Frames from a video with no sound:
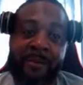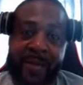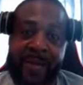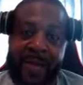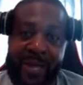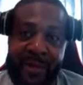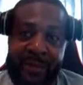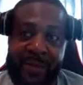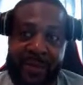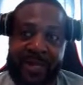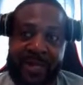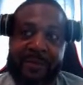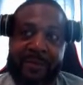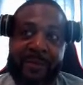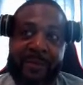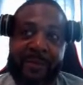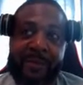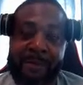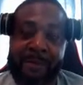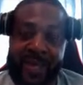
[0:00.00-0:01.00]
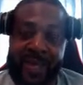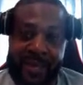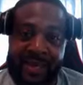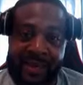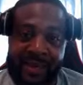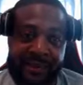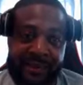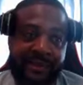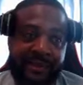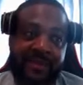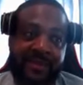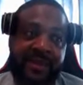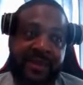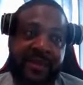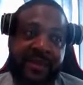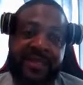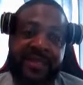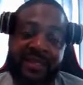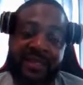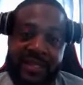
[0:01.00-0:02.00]
Married men
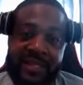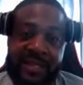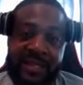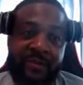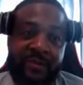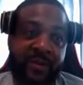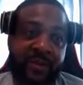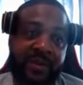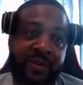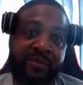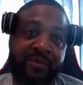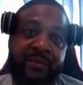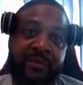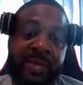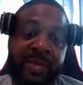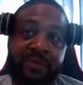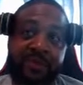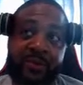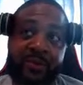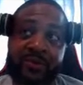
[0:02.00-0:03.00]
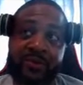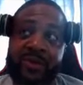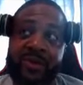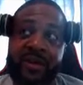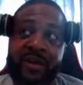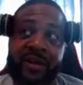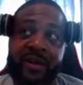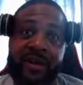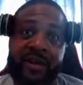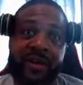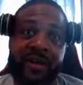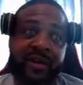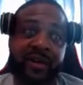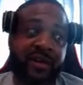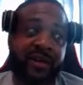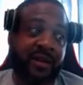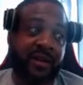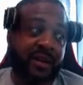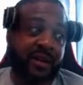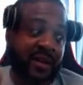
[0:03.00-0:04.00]
sleep with people's uh,
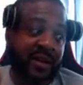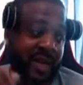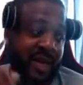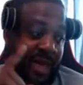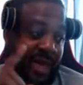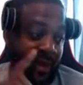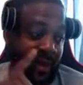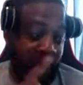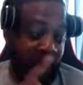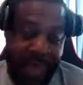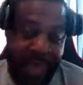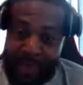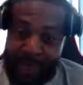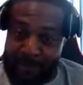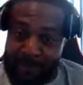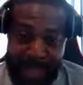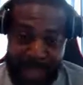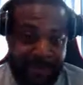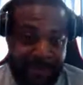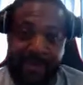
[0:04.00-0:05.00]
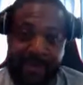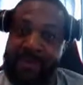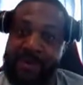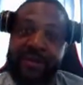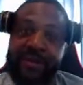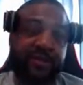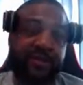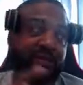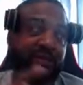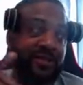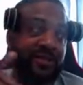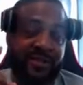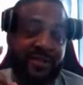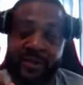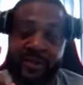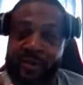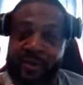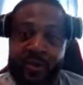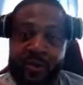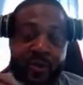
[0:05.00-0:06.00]
baby
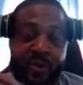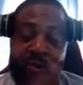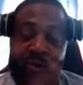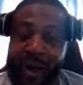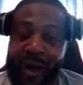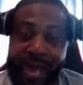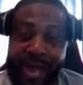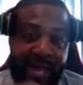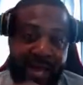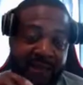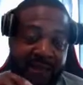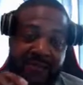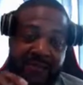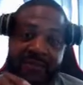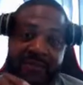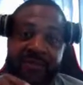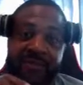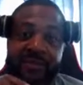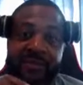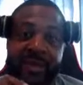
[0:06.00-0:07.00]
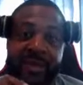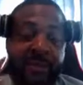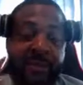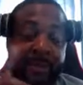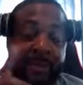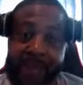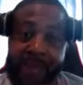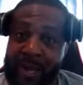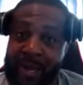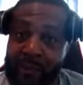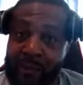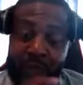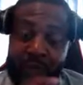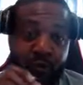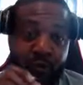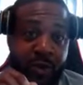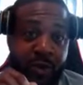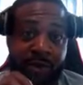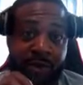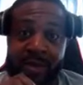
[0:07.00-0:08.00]
mothers or wives.
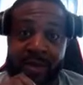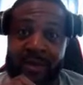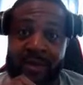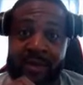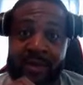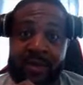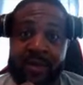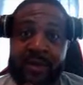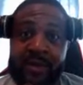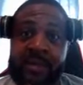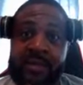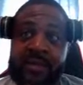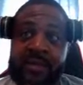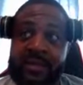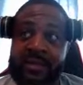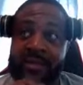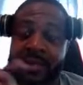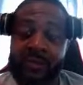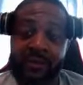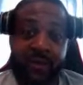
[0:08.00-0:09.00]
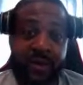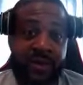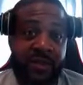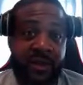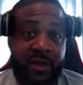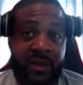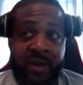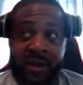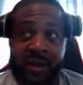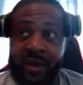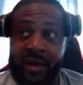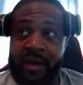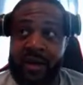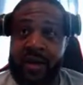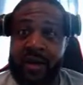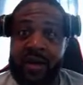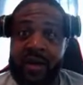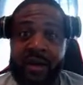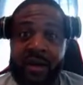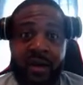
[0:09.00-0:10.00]
Married women sleep with
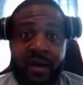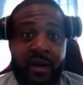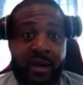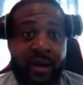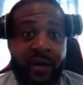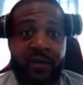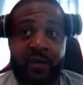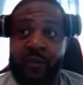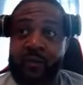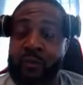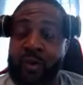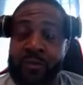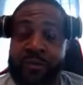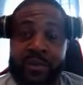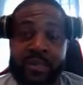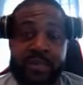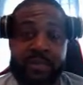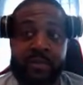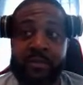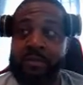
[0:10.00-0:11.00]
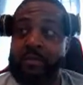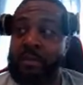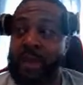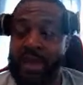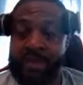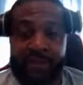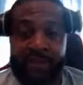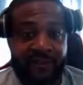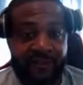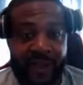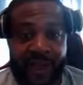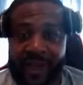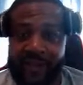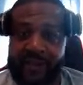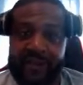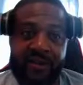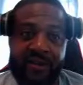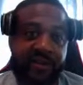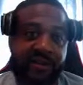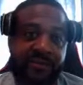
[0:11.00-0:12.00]
uh, other women's baby
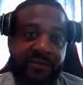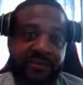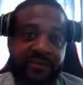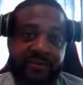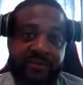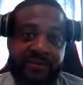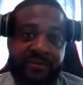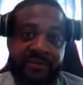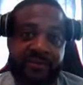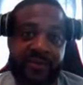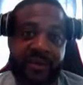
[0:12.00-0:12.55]
father